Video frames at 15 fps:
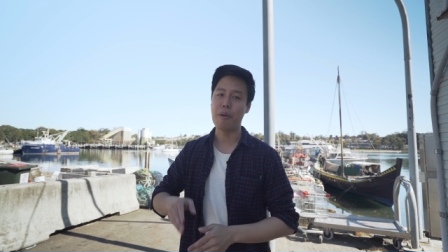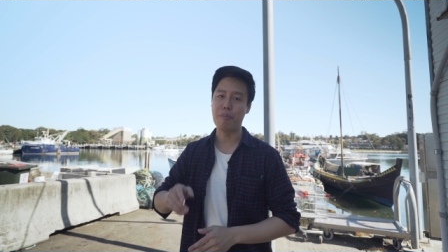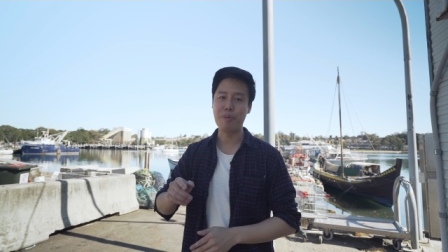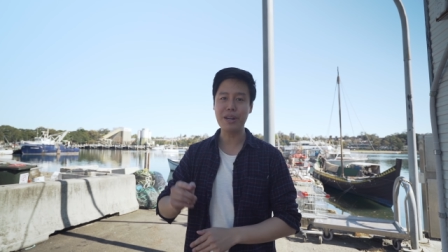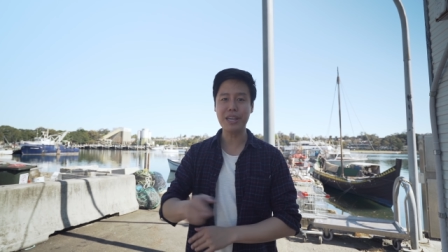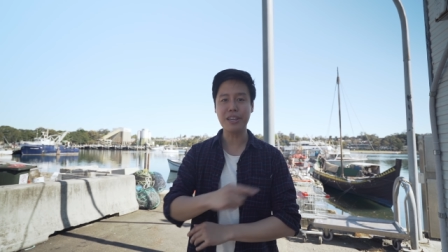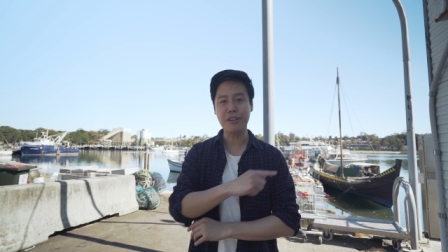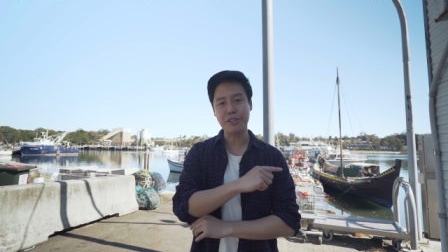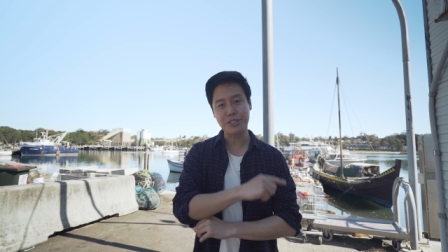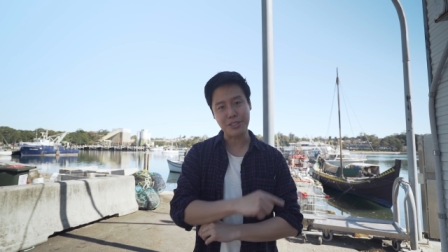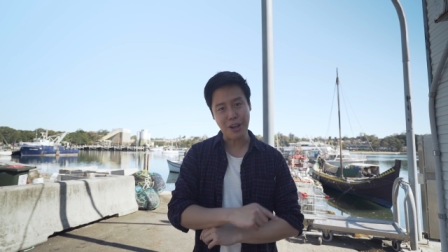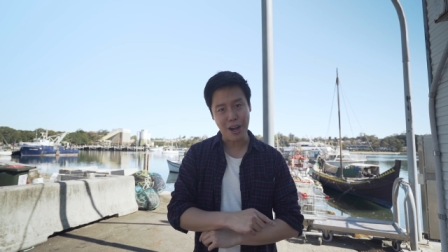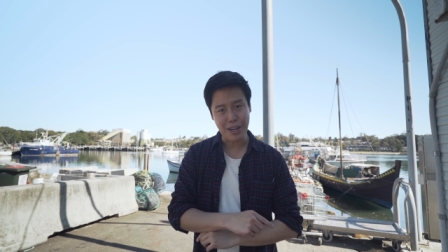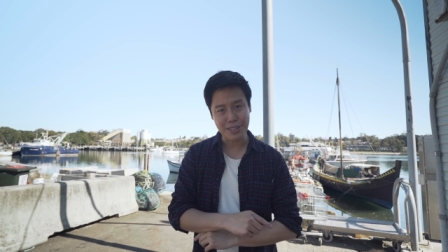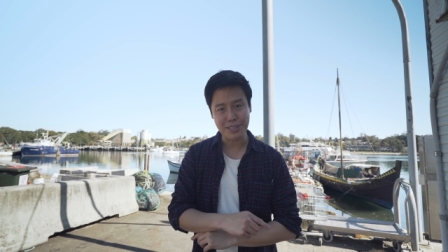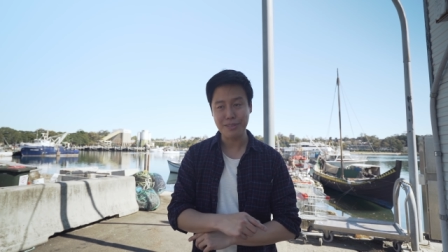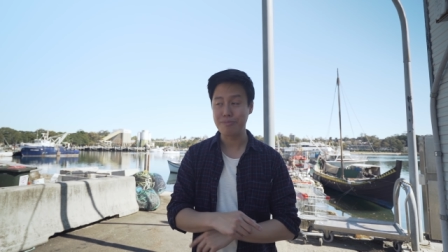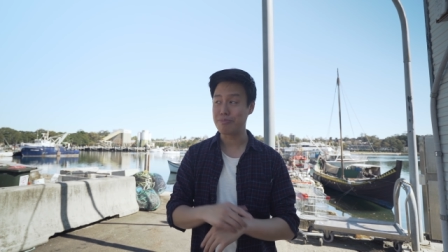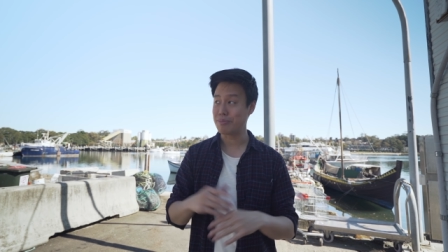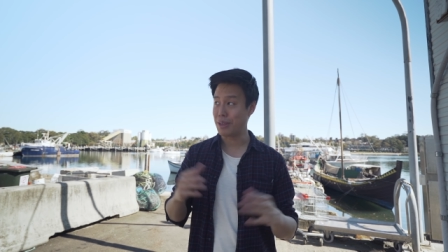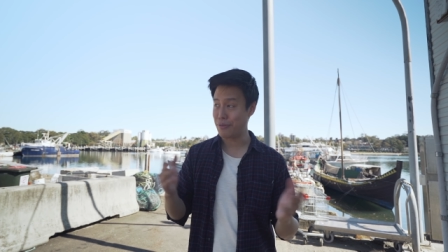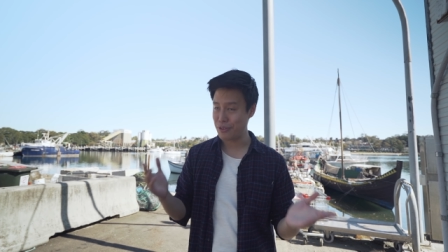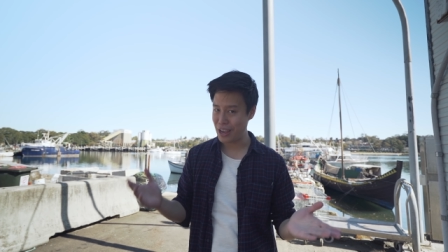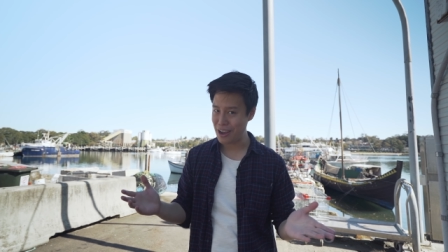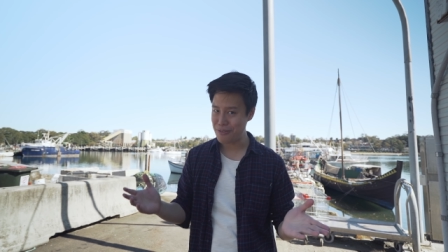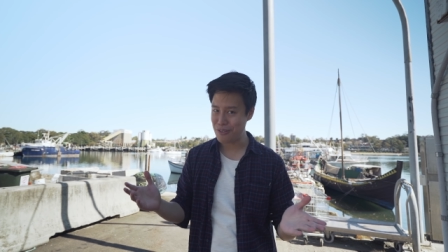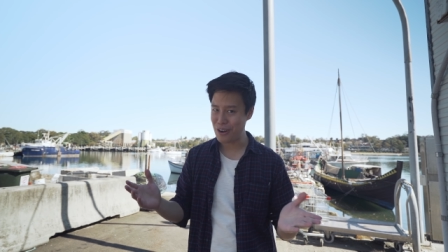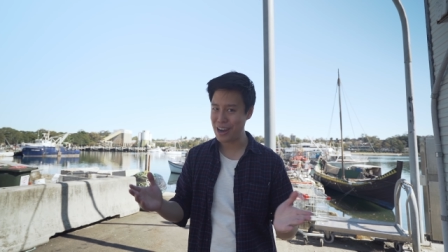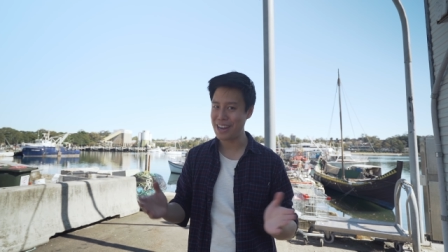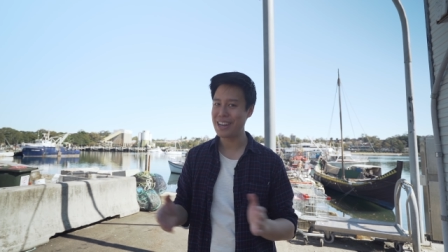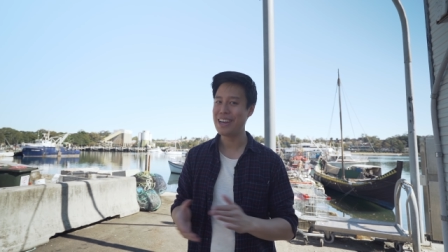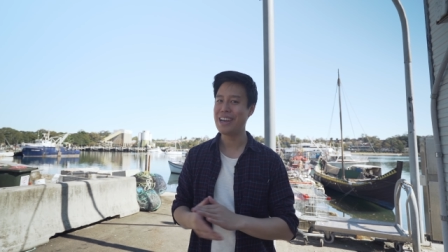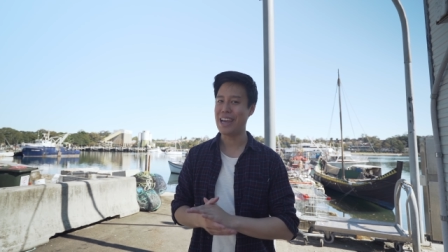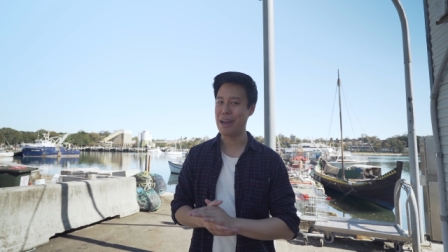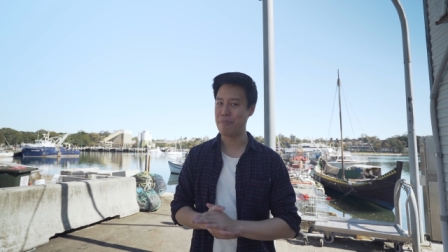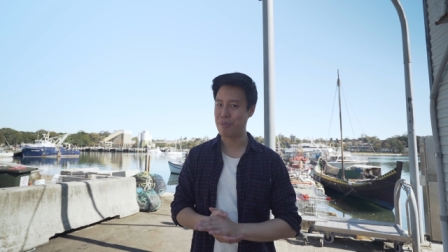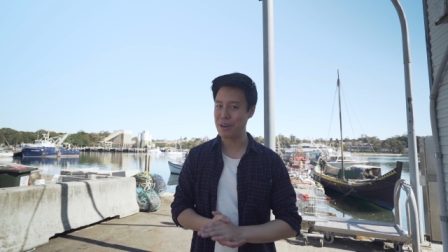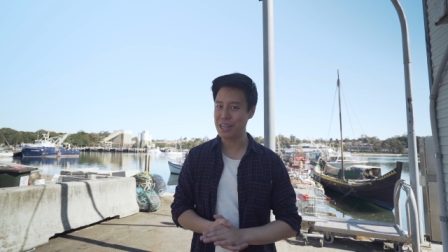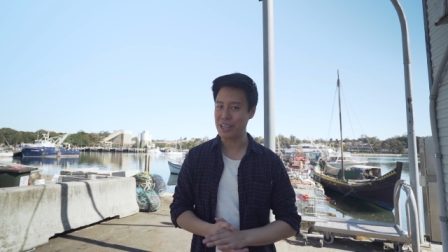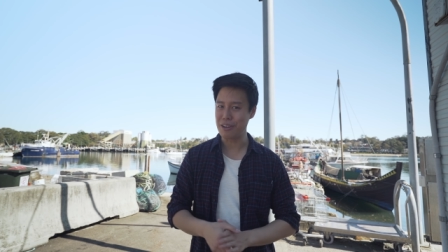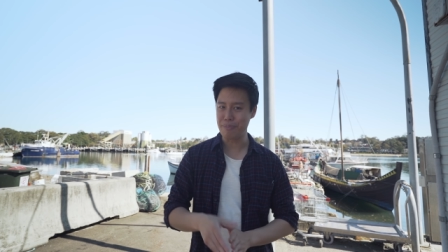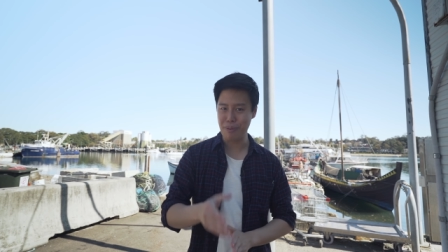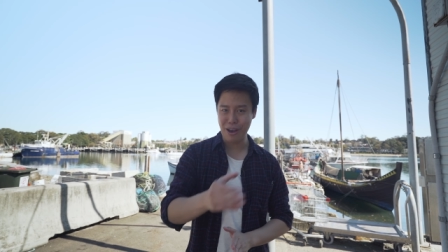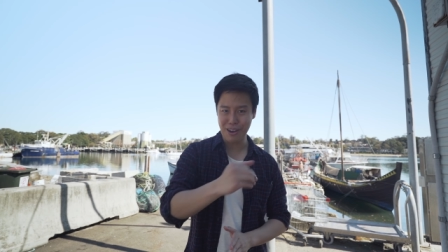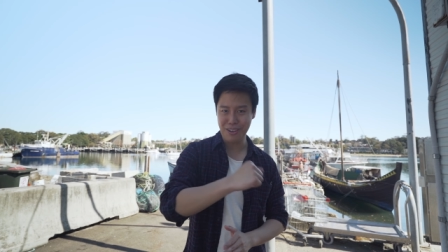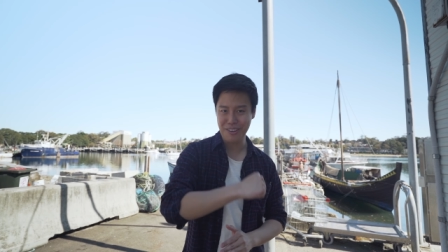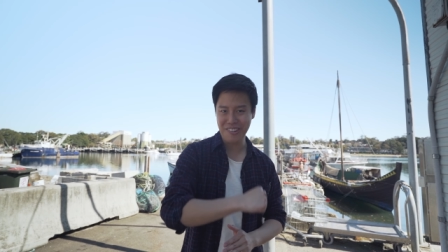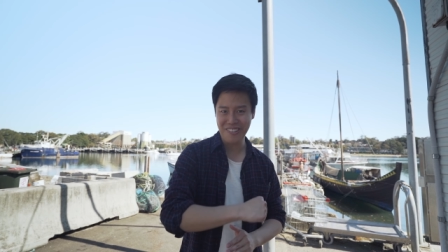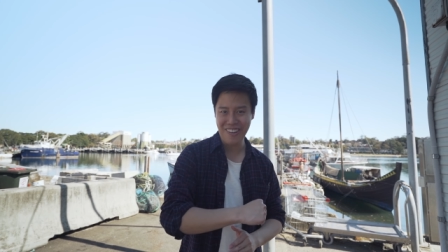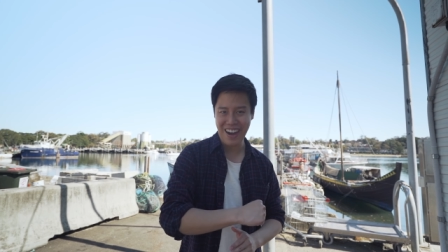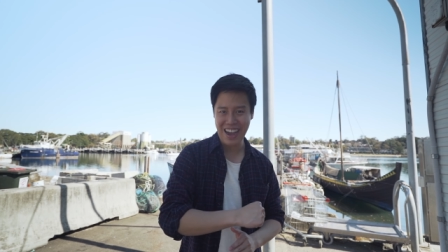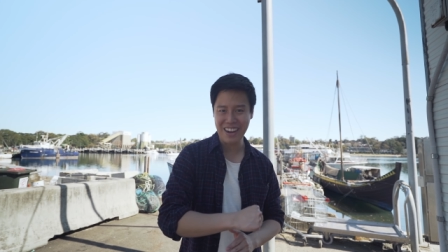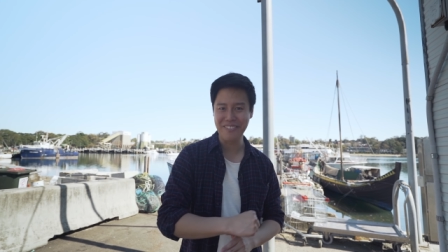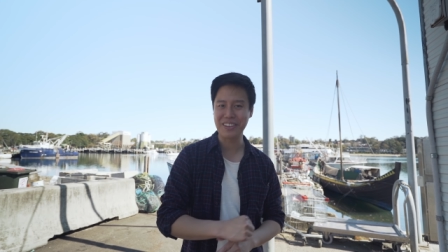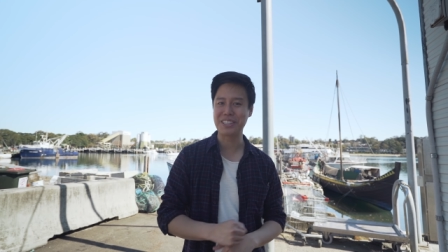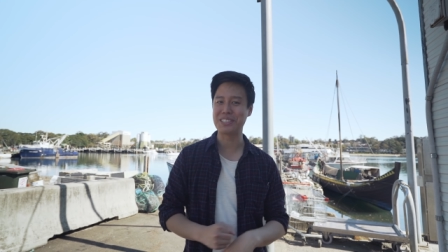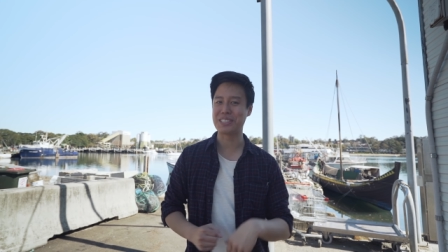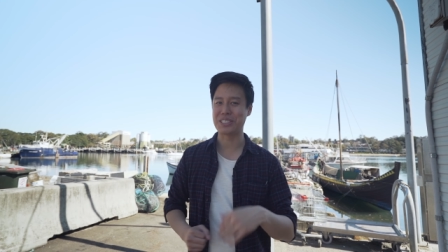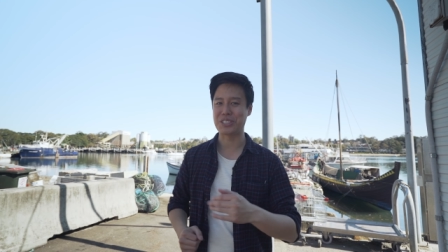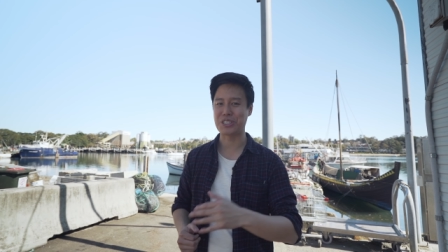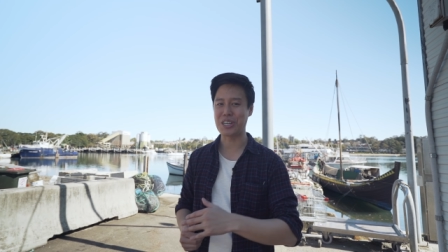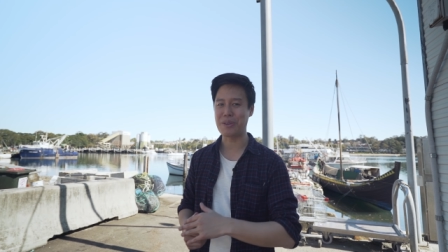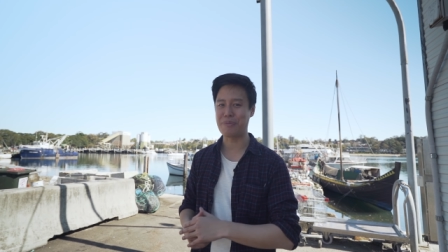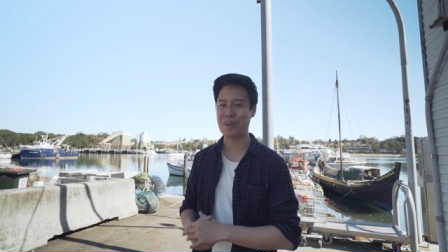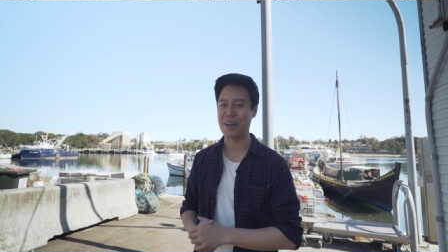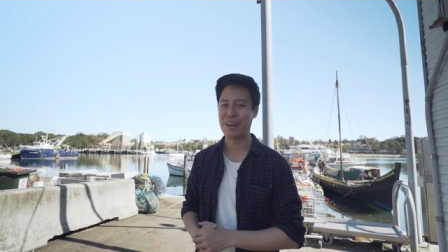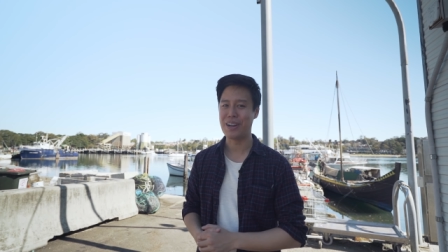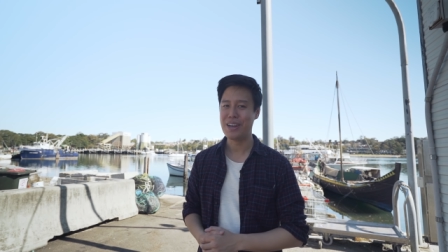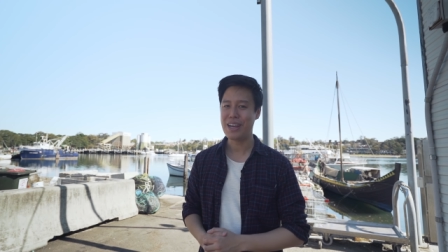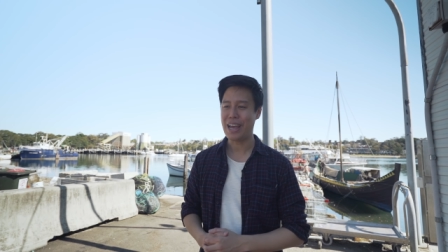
Bring your sauce if you have one and bring your bottle of wine because it's cheaper.